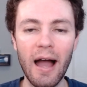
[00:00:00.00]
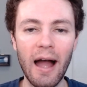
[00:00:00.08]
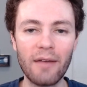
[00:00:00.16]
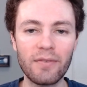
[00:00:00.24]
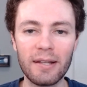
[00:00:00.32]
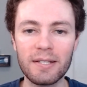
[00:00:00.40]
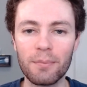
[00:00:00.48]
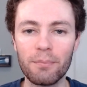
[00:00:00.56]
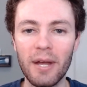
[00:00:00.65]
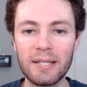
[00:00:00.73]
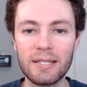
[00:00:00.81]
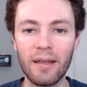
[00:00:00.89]
I've got some
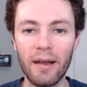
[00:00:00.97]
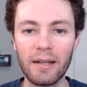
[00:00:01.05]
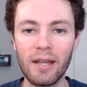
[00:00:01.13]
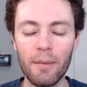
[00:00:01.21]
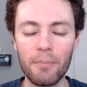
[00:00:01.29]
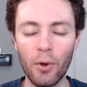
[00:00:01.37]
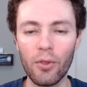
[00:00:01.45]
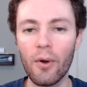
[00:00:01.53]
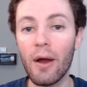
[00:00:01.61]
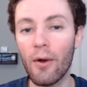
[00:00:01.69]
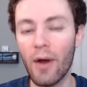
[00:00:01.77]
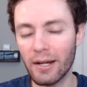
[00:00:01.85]
bets lined up. Although,
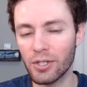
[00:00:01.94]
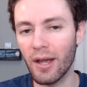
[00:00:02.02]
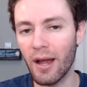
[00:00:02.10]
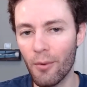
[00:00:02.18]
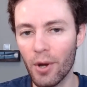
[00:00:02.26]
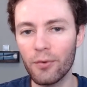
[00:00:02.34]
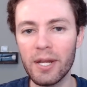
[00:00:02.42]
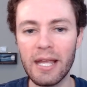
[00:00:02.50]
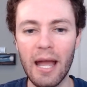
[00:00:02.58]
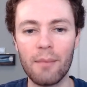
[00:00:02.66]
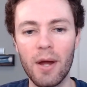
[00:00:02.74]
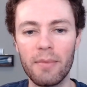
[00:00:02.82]
I want to
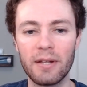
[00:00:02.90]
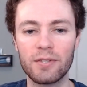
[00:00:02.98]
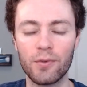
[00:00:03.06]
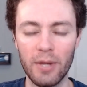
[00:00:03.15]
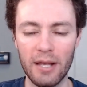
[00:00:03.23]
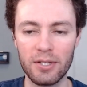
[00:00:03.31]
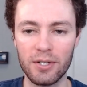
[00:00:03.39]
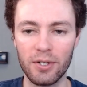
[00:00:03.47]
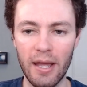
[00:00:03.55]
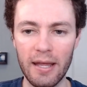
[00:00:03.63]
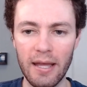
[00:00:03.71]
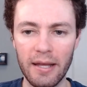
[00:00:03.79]
recap my bets from
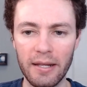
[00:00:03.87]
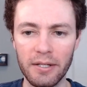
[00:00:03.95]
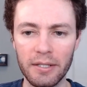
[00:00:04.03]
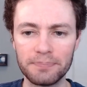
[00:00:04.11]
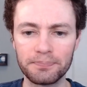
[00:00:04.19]
yesterday. And